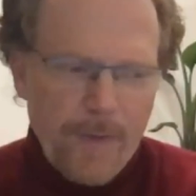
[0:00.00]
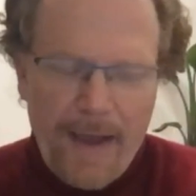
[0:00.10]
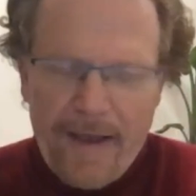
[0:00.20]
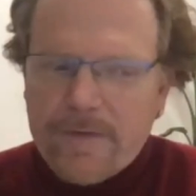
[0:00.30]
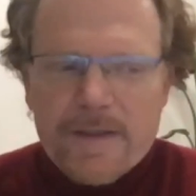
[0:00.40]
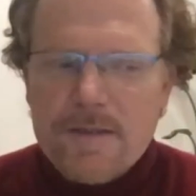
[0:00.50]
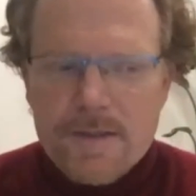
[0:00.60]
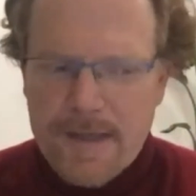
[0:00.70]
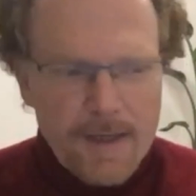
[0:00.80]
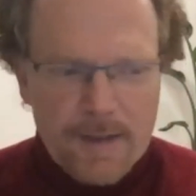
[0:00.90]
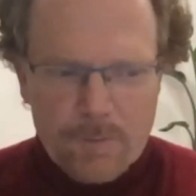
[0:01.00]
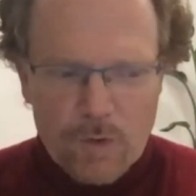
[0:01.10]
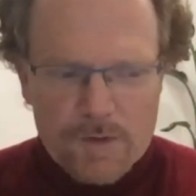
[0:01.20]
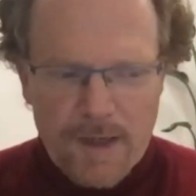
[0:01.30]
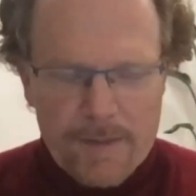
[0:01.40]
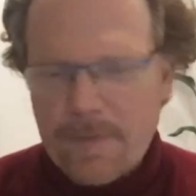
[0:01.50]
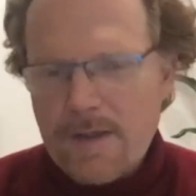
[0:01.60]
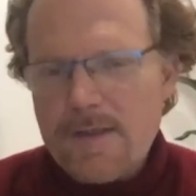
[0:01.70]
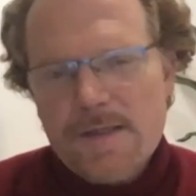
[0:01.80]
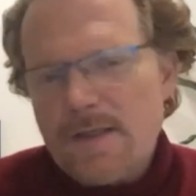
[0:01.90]
having to take more time
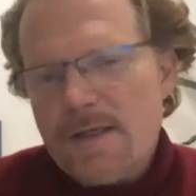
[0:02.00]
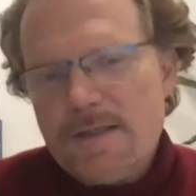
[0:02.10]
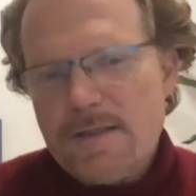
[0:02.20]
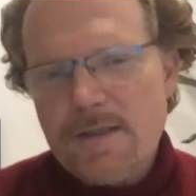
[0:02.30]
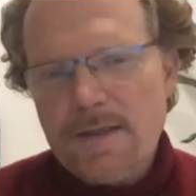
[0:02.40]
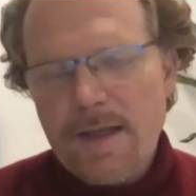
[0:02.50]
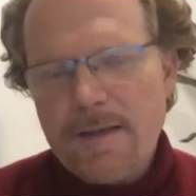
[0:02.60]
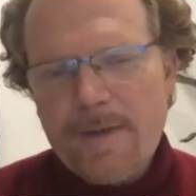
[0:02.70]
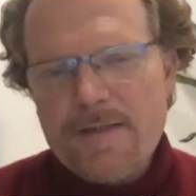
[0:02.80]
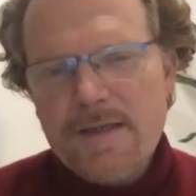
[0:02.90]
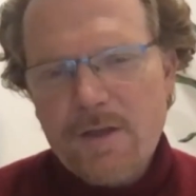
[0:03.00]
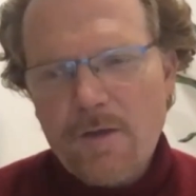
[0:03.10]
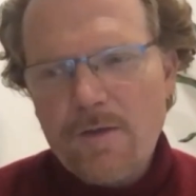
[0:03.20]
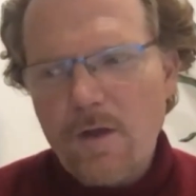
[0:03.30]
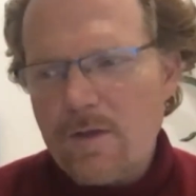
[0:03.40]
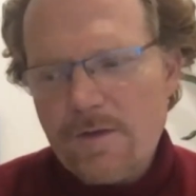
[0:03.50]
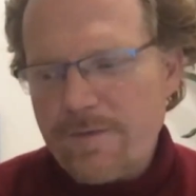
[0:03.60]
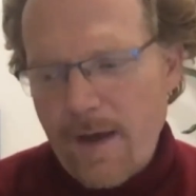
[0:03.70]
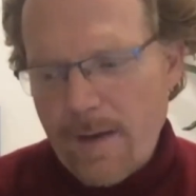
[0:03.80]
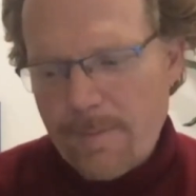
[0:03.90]
because it is like basically on the
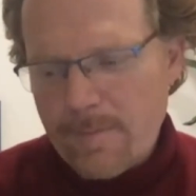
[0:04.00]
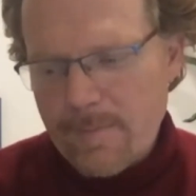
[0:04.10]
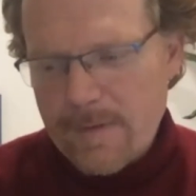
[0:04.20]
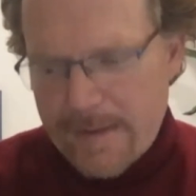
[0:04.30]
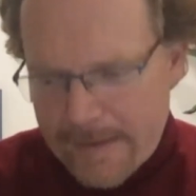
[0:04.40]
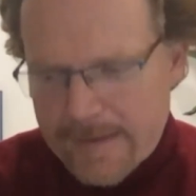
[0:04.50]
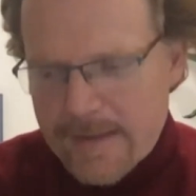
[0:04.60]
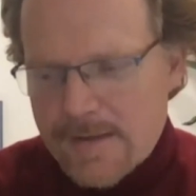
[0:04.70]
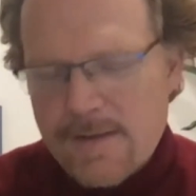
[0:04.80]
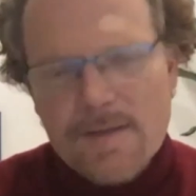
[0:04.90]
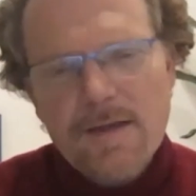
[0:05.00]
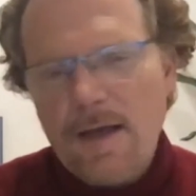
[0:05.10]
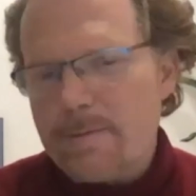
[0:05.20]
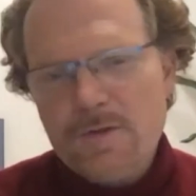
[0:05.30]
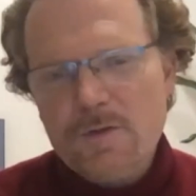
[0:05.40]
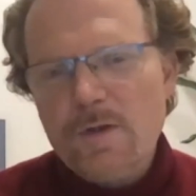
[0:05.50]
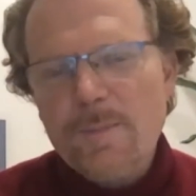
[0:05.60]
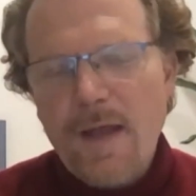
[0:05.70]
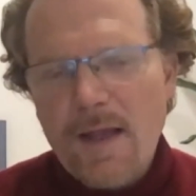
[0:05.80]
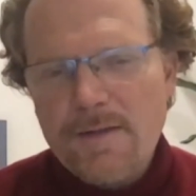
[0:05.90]
farm, this is the time to do the
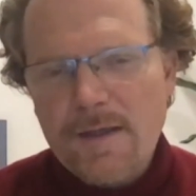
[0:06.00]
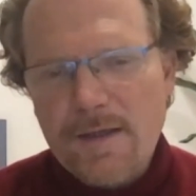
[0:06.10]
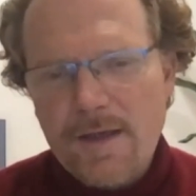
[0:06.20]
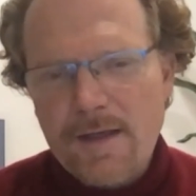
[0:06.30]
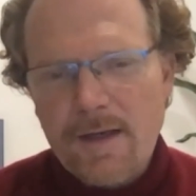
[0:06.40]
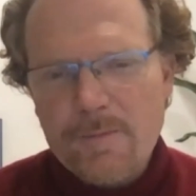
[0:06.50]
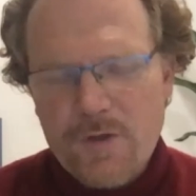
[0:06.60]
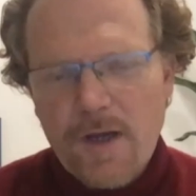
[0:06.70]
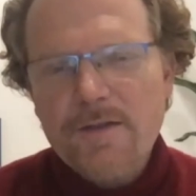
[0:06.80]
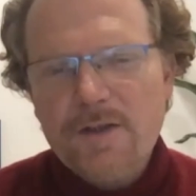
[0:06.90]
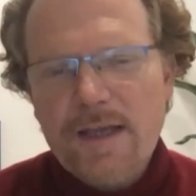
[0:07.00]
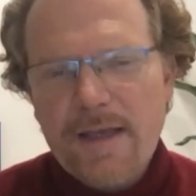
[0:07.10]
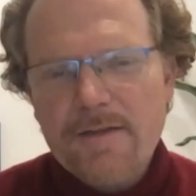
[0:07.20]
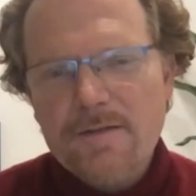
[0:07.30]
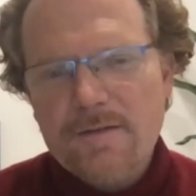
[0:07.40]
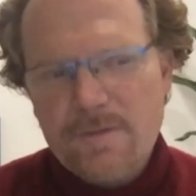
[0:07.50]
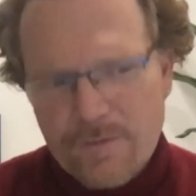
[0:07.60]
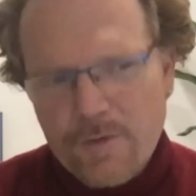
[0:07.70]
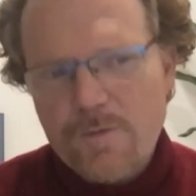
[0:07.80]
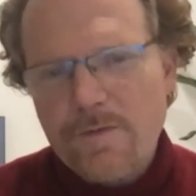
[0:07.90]
planting, and I'm trying to get
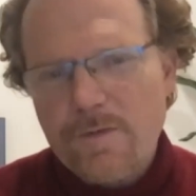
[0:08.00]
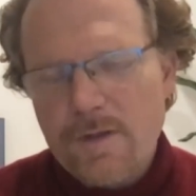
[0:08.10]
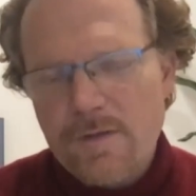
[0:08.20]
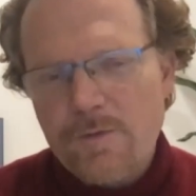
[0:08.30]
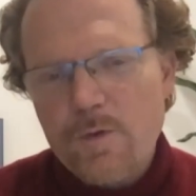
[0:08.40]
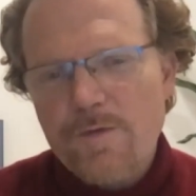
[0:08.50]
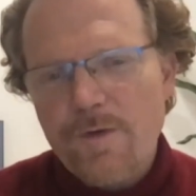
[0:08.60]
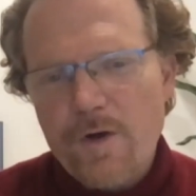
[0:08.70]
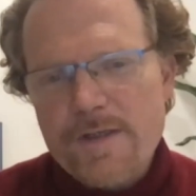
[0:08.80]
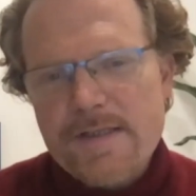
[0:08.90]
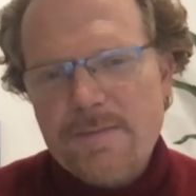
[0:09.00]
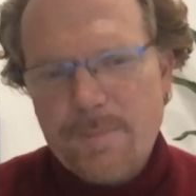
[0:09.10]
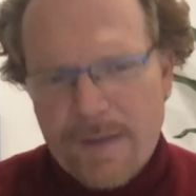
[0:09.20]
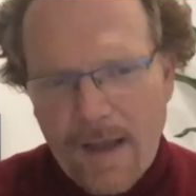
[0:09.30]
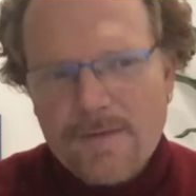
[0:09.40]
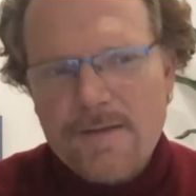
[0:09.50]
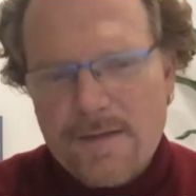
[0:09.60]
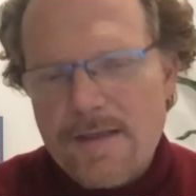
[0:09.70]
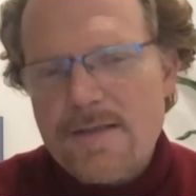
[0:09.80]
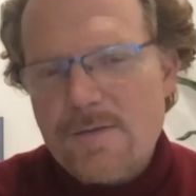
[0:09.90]
the food forest planted
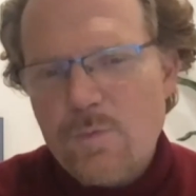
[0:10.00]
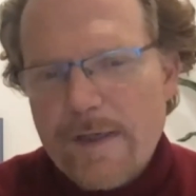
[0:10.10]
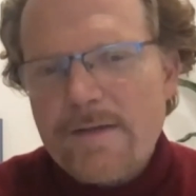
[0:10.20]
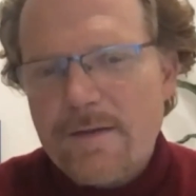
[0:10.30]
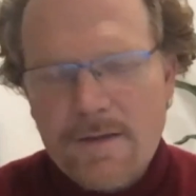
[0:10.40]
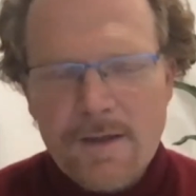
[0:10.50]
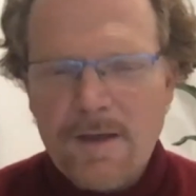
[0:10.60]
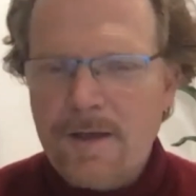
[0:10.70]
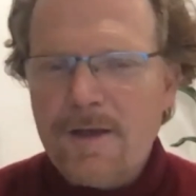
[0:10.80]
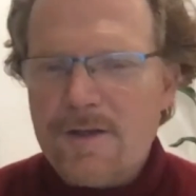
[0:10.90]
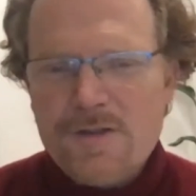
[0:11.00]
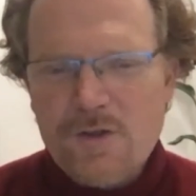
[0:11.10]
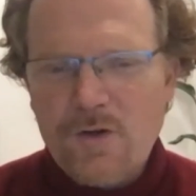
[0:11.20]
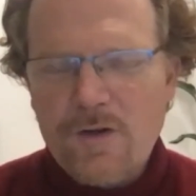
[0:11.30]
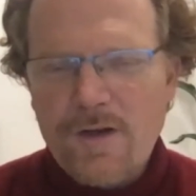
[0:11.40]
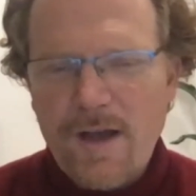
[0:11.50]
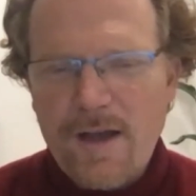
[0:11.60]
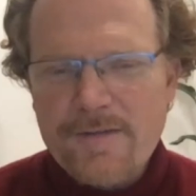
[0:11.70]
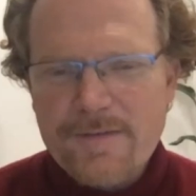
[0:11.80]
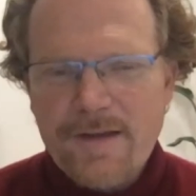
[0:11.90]
this winter. So
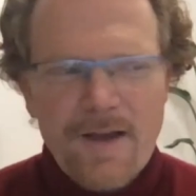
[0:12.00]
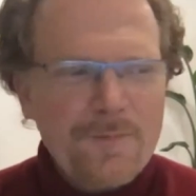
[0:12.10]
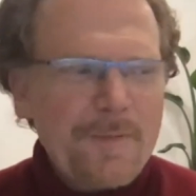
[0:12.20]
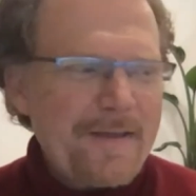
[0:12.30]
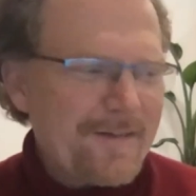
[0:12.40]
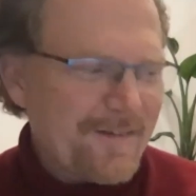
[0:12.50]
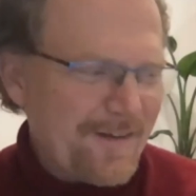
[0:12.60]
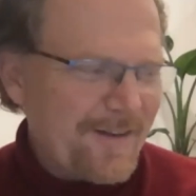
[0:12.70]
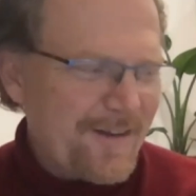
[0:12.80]
I've been